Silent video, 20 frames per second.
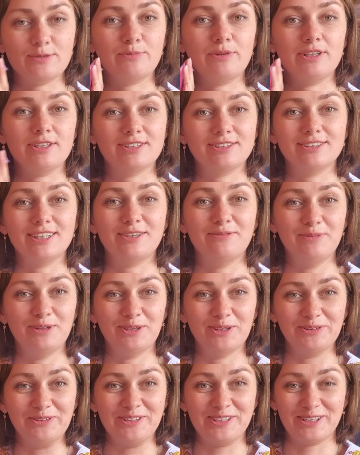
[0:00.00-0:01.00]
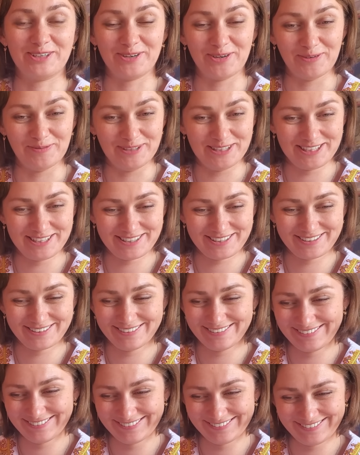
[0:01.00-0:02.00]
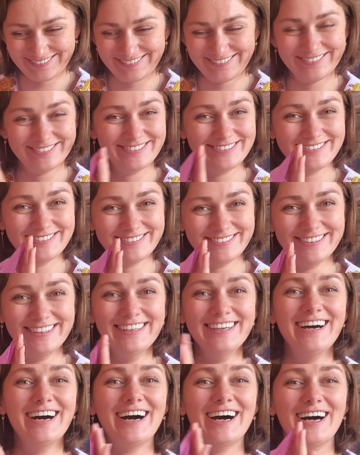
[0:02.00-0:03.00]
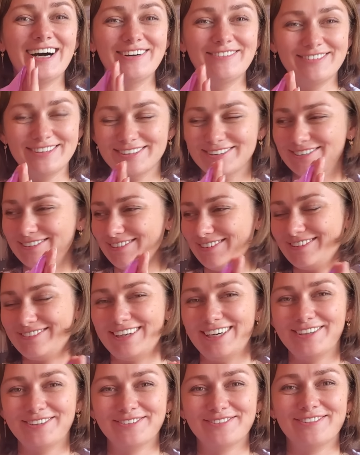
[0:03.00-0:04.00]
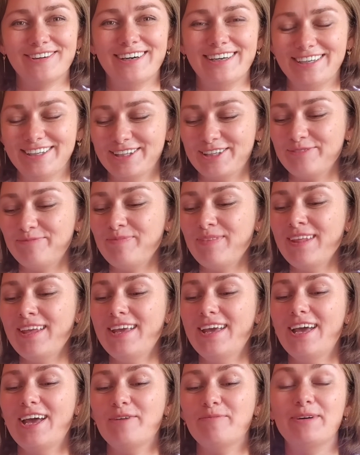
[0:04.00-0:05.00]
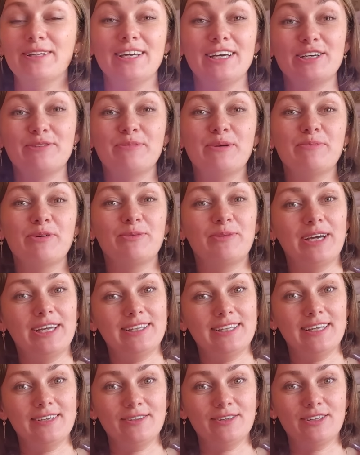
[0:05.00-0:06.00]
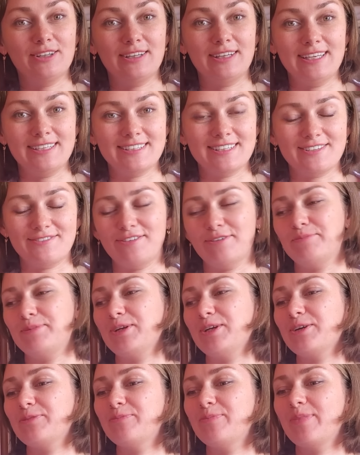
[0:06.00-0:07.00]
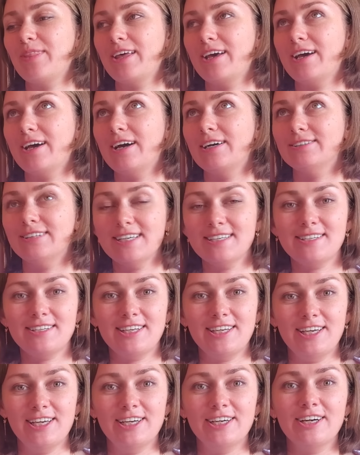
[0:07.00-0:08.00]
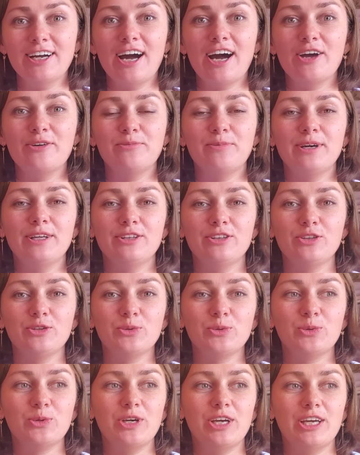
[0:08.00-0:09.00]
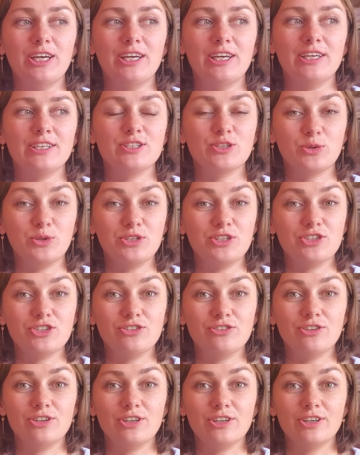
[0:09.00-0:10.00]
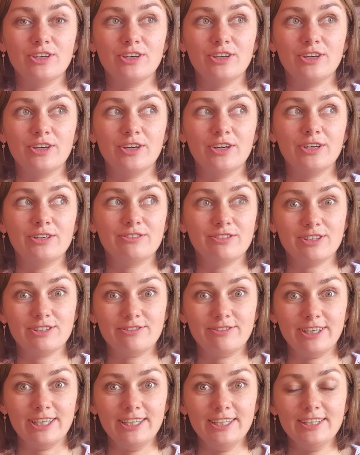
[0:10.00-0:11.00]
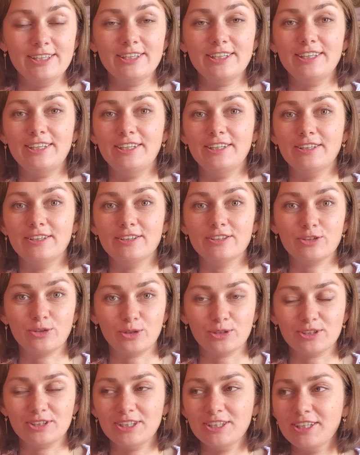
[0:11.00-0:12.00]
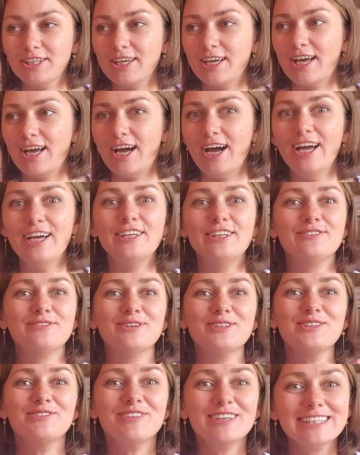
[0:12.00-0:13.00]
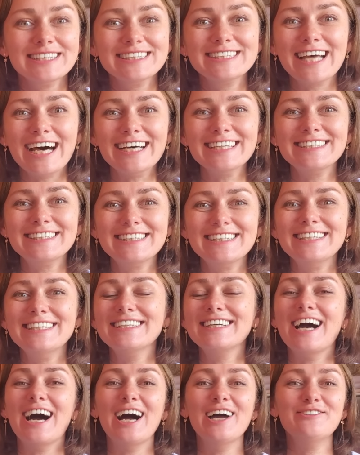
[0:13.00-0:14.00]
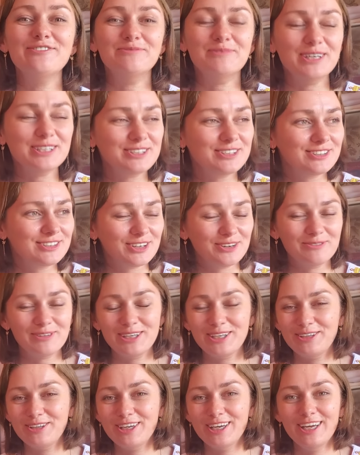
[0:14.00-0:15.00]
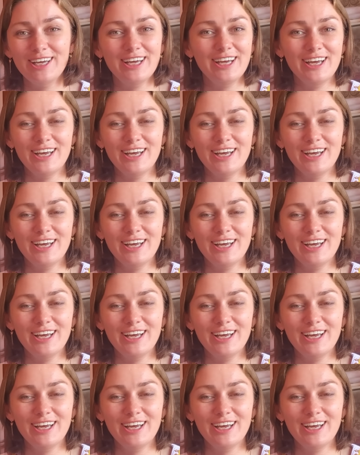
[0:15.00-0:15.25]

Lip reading: please let me know in the comments. I will try to find. But I remember where I take this fabric. Last year I went to a Scottish retreat in Scotland. It was fantastic. I've met so many